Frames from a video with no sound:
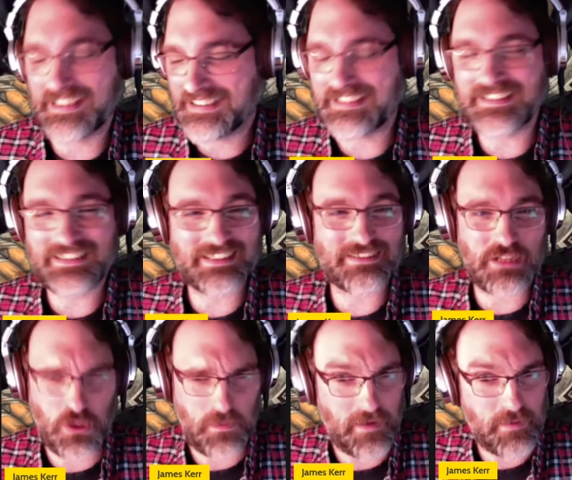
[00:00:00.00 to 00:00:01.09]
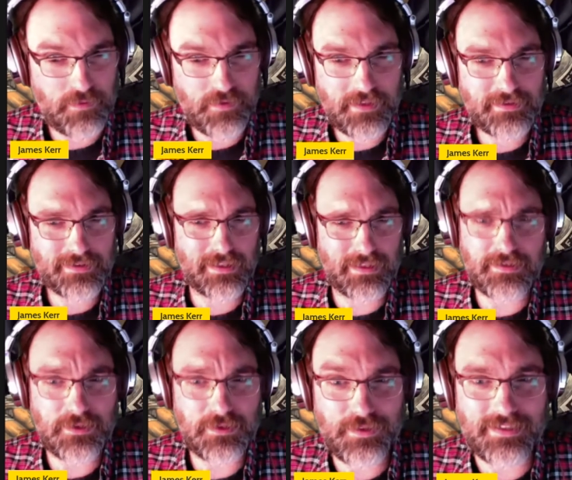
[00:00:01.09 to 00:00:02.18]
for this? You know, you're going to pay me for this? Like, let's
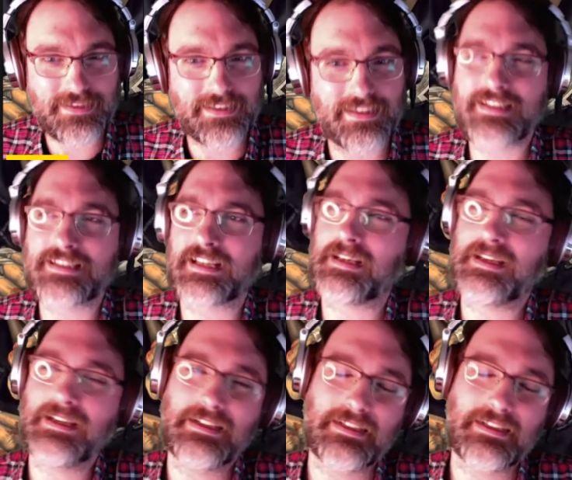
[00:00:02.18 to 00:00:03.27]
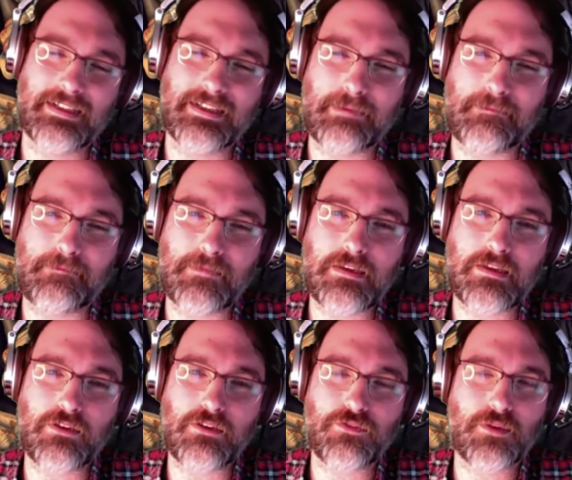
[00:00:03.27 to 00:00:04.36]
do this. And uh, um,
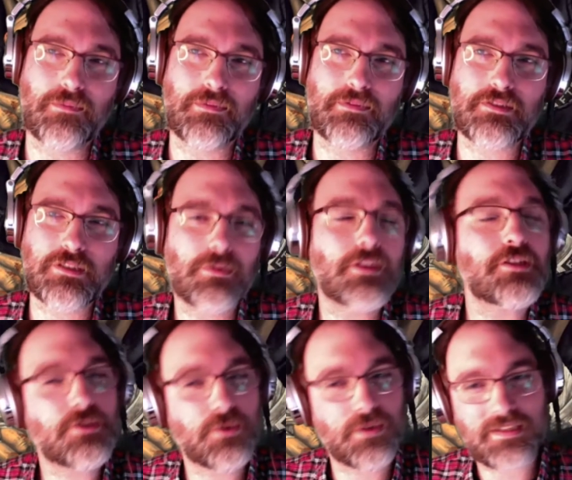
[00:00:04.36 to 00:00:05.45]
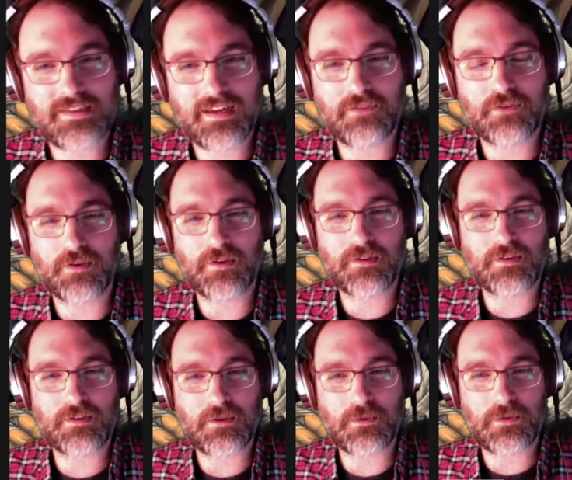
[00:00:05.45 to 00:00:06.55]
from some of the stories that I've heard, you
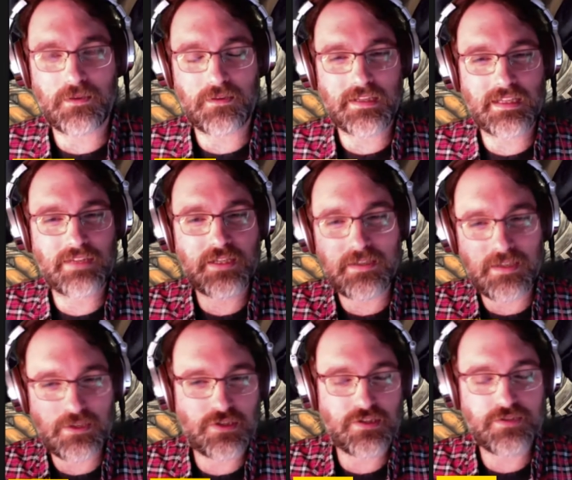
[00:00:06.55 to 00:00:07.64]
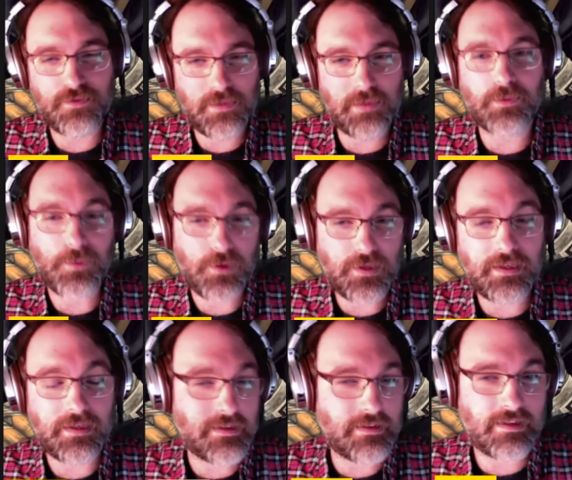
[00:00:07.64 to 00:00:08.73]
know, the, the living conditions for people
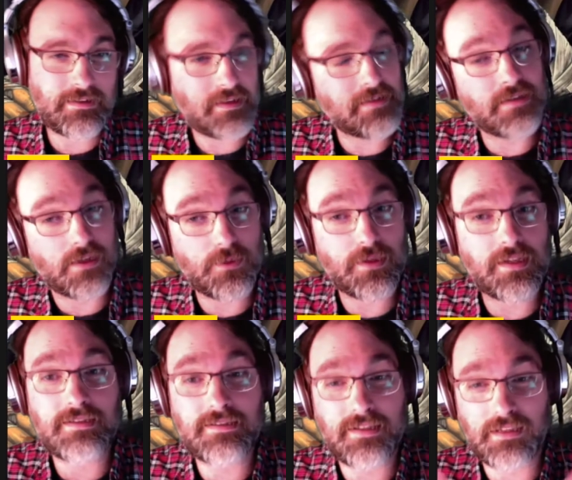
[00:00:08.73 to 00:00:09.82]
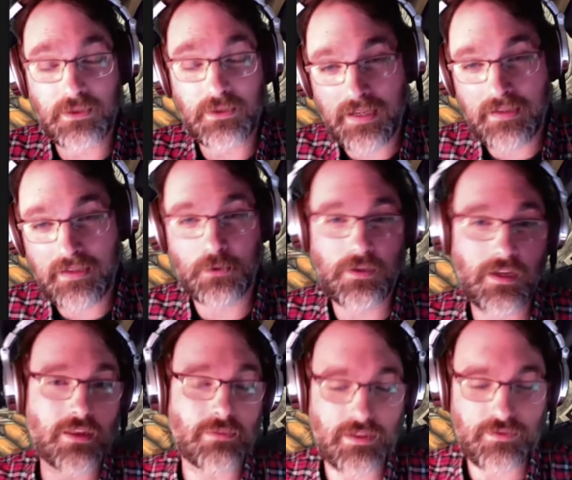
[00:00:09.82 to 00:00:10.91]
working at, at, TSR weren't necessarily great. You know, a lot
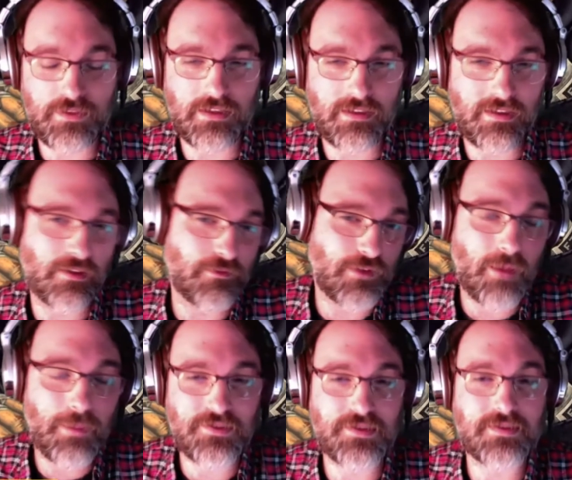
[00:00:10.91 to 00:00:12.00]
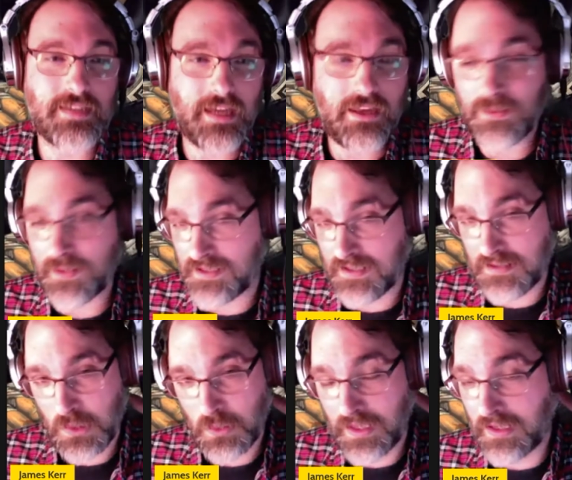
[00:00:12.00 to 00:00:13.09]
of them lived in like flop houses together because that's the
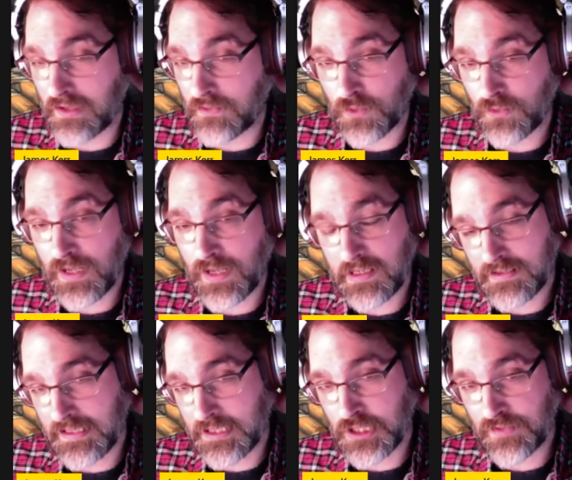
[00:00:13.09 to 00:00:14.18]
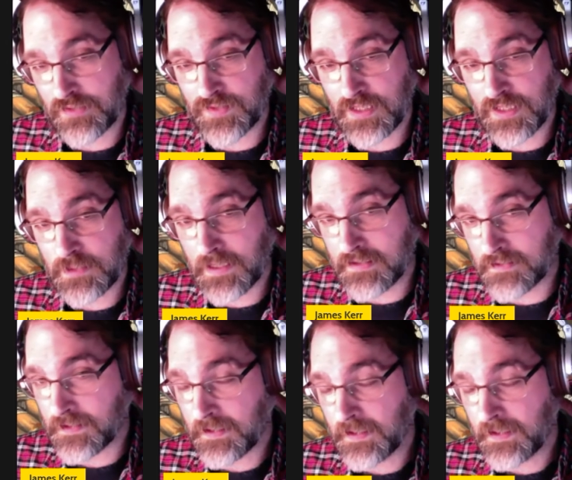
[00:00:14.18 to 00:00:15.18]
only way they could afford rent because like Geneva is very expensive,